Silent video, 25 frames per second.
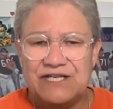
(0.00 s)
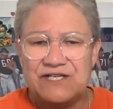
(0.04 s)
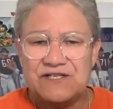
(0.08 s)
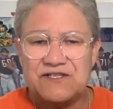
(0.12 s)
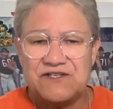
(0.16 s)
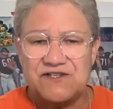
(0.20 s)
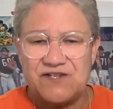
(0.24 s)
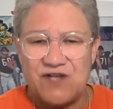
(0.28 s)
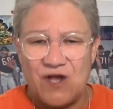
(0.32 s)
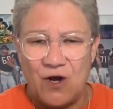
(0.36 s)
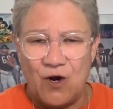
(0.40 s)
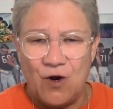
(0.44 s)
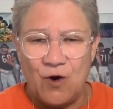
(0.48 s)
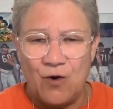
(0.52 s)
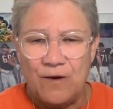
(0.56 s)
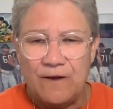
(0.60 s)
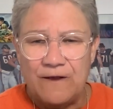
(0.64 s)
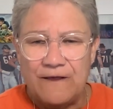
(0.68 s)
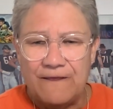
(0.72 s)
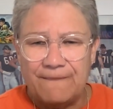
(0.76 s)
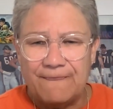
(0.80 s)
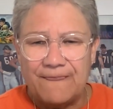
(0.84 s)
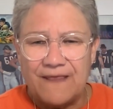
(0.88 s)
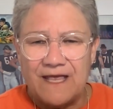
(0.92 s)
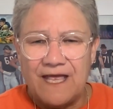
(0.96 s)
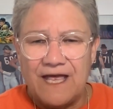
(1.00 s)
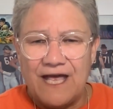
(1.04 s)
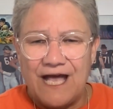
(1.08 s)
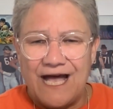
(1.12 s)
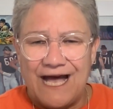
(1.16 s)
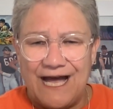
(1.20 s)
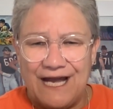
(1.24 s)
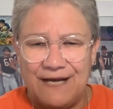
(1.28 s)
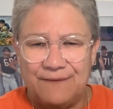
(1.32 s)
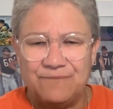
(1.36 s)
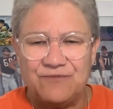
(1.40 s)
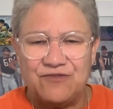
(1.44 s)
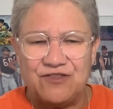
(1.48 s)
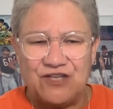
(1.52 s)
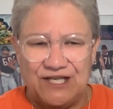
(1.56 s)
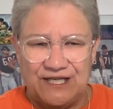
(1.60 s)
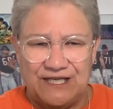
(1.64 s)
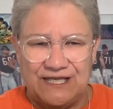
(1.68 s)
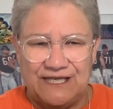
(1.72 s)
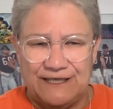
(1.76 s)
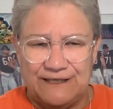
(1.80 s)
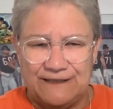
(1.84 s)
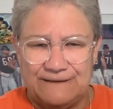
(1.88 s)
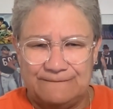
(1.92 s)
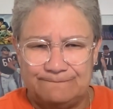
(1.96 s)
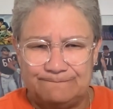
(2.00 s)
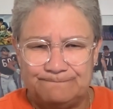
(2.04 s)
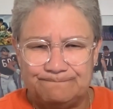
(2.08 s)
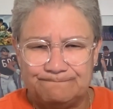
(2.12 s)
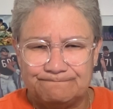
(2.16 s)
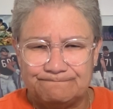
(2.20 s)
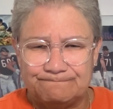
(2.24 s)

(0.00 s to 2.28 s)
So I'm thinking,